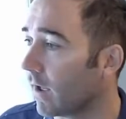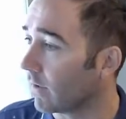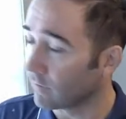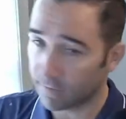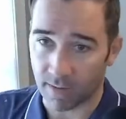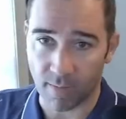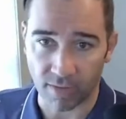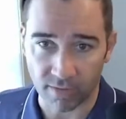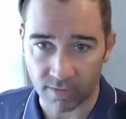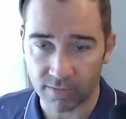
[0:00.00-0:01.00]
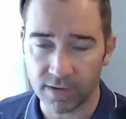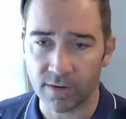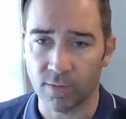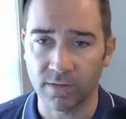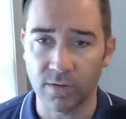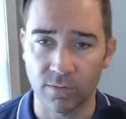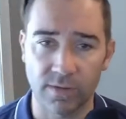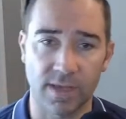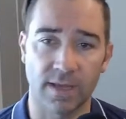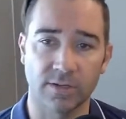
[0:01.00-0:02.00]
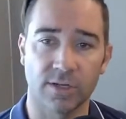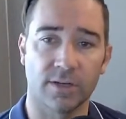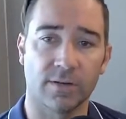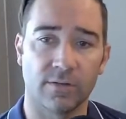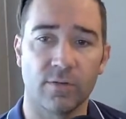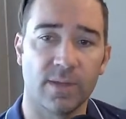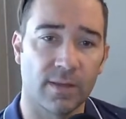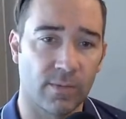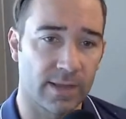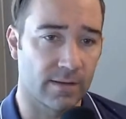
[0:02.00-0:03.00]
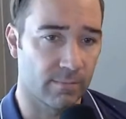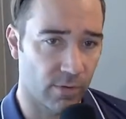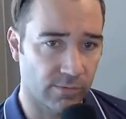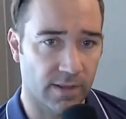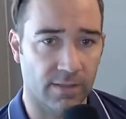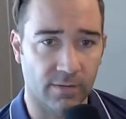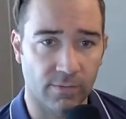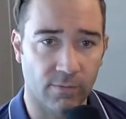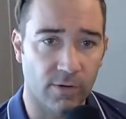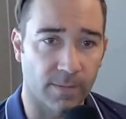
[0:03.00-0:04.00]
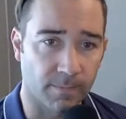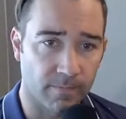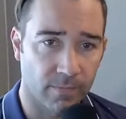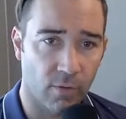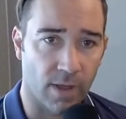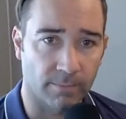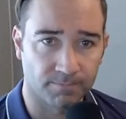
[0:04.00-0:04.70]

some other, association, assuming that we can post on there for free. Okay.